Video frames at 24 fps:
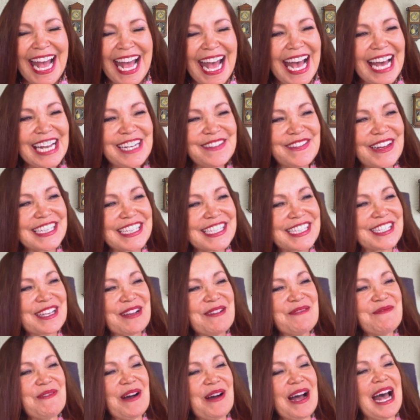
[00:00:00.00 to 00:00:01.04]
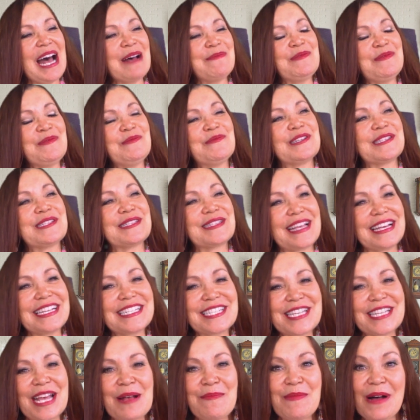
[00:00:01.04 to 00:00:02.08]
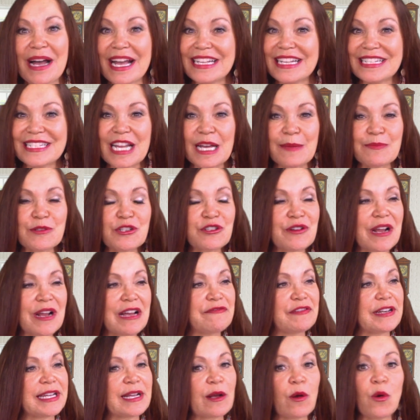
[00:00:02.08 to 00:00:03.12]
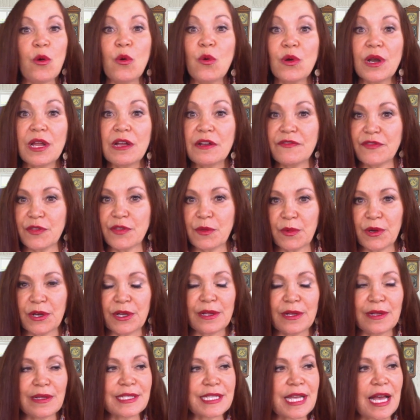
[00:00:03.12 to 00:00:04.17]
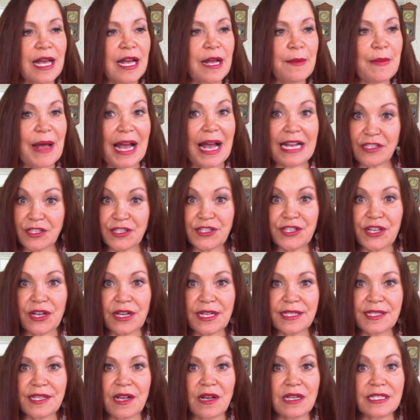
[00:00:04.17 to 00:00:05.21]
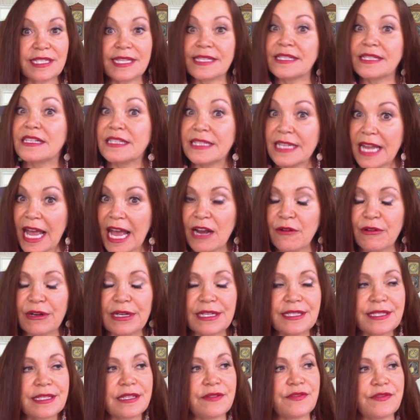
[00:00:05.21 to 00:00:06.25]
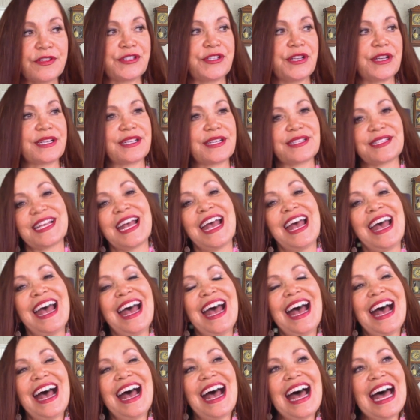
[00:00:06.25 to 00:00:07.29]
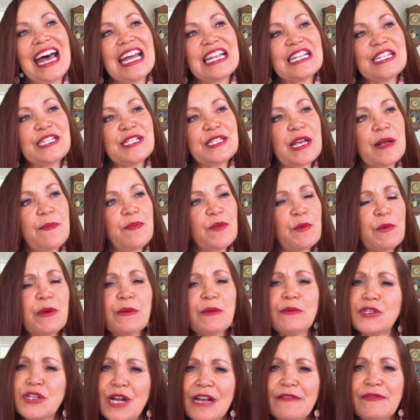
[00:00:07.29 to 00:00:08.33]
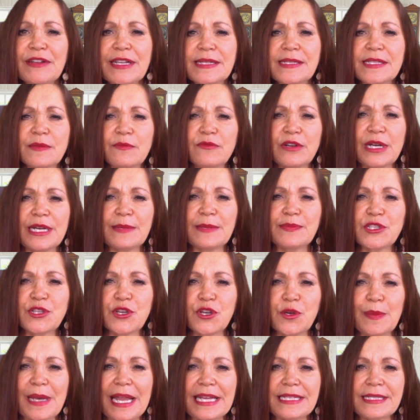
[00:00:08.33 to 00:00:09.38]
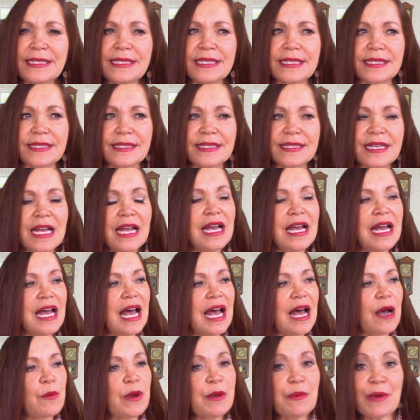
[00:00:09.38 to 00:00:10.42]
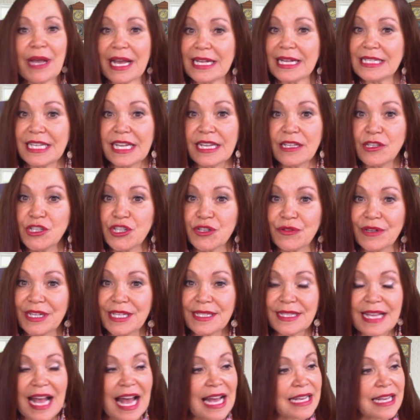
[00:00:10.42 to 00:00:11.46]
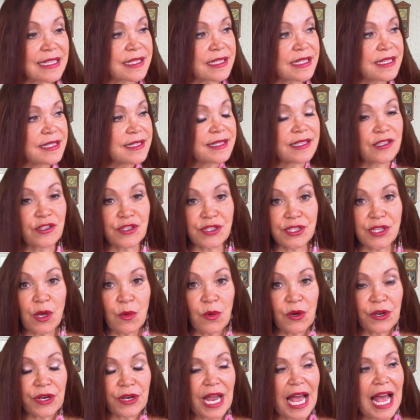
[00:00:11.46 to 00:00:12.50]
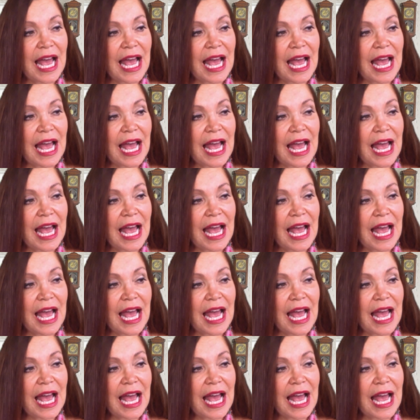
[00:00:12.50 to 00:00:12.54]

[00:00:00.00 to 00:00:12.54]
Anyway, so what happened was that I ended up traveling all over the world as a circus artist, as an aerialist in the circus. And we were traveling in some really obscure places. We were getting injuries, accidents, and so on.